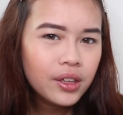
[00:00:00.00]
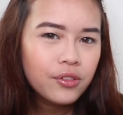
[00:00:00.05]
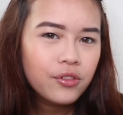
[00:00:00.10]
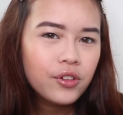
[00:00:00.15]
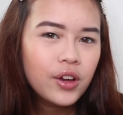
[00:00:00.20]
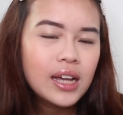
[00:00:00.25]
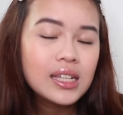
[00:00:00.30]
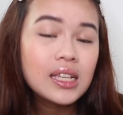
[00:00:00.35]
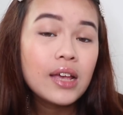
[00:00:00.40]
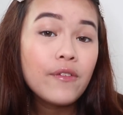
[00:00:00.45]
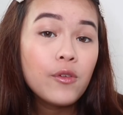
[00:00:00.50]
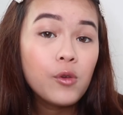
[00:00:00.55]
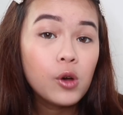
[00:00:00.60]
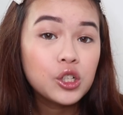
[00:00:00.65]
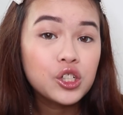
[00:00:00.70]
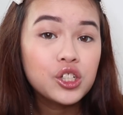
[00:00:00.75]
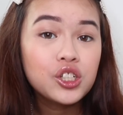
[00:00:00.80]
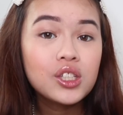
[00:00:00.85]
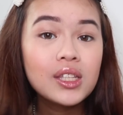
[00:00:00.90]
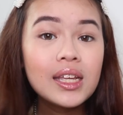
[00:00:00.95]
If you guys haven't
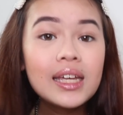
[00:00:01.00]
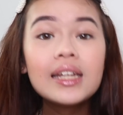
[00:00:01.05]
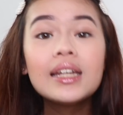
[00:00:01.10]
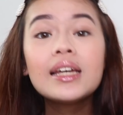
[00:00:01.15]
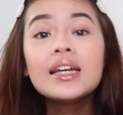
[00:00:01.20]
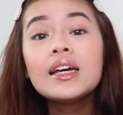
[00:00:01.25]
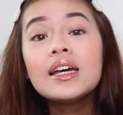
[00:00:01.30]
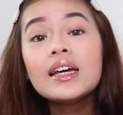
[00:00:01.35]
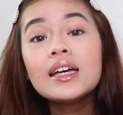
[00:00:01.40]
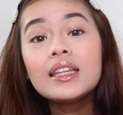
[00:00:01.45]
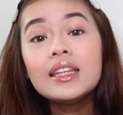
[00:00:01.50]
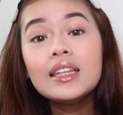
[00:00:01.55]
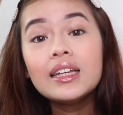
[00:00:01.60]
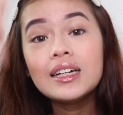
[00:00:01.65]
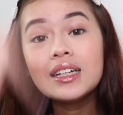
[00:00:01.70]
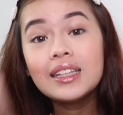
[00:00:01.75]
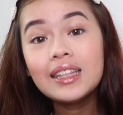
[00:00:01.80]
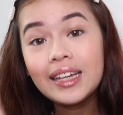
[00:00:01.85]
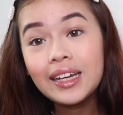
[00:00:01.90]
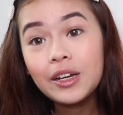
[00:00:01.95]
watched it,
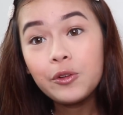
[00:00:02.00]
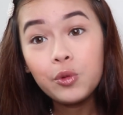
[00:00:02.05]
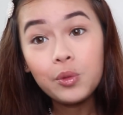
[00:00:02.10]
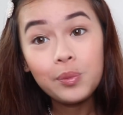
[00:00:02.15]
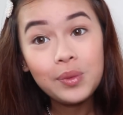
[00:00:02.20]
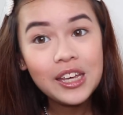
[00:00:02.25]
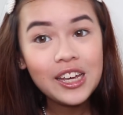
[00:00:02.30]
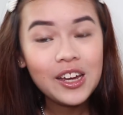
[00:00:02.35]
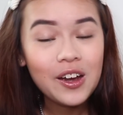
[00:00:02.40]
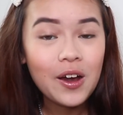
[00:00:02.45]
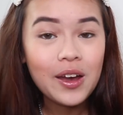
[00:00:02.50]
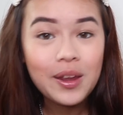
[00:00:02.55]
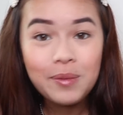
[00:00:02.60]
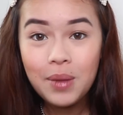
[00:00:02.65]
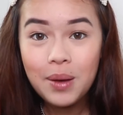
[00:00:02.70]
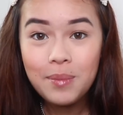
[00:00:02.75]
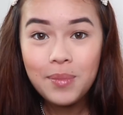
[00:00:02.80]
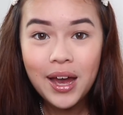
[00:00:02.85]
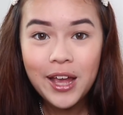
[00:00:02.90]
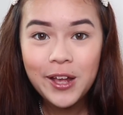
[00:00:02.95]
the link will be
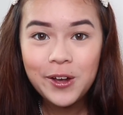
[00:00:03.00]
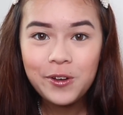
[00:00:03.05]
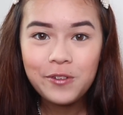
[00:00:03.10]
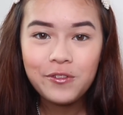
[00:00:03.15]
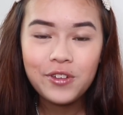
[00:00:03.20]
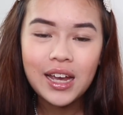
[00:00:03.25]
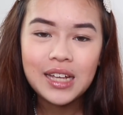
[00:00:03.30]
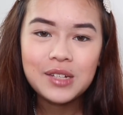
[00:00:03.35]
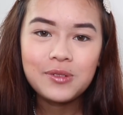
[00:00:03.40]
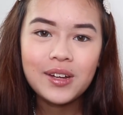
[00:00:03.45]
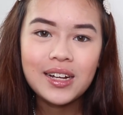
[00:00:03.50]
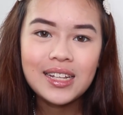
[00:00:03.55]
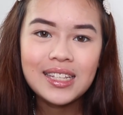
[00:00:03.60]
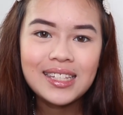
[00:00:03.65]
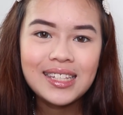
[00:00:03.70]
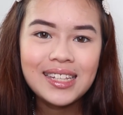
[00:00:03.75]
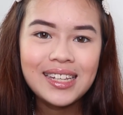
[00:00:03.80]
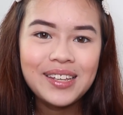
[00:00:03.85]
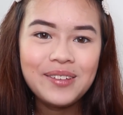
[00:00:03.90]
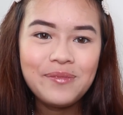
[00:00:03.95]
in my bio if you guys want
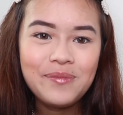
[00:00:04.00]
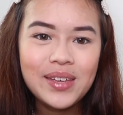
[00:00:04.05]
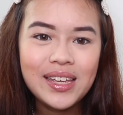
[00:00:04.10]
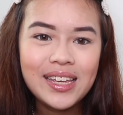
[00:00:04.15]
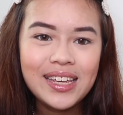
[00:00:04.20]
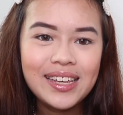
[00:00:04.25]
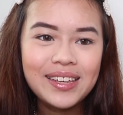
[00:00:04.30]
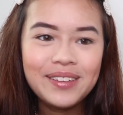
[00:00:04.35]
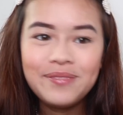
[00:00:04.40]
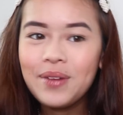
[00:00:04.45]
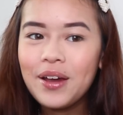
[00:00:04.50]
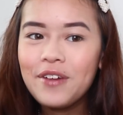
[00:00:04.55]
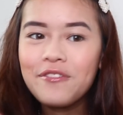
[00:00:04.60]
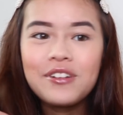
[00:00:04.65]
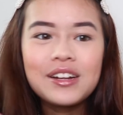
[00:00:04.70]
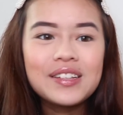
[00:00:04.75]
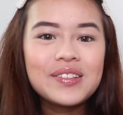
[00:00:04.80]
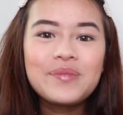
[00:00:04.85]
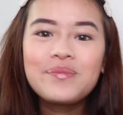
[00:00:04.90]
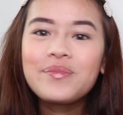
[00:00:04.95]
to see me, my
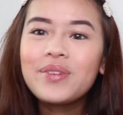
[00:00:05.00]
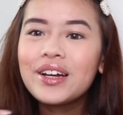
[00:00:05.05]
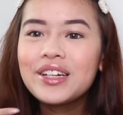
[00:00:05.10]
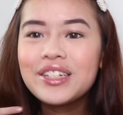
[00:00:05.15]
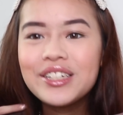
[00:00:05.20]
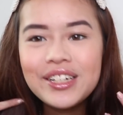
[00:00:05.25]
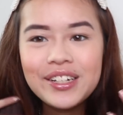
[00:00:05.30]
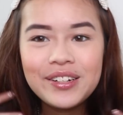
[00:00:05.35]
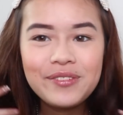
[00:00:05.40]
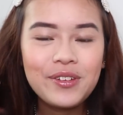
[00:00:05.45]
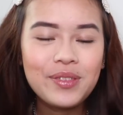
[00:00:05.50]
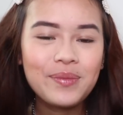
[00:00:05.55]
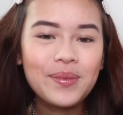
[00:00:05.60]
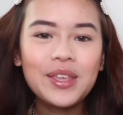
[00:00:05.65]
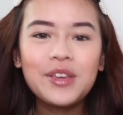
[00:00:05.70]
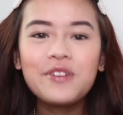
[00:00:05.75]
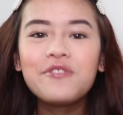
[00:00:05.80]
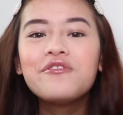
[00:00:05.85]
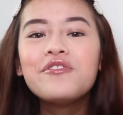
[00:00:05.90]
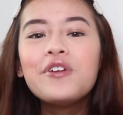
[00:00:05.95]
first impression with
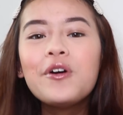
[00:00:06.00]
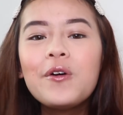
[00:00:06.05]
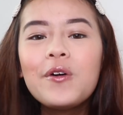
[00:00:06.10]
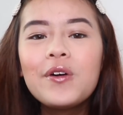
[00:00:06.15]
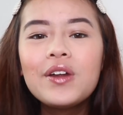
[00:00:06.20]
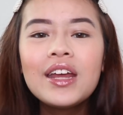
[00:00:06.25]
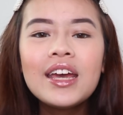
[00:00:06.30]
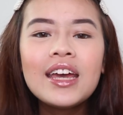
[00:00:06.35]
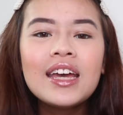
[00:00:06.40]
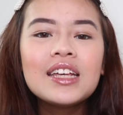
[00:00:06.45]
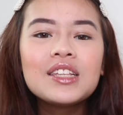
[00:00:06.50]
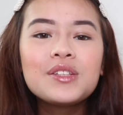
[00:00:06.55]
my new phone.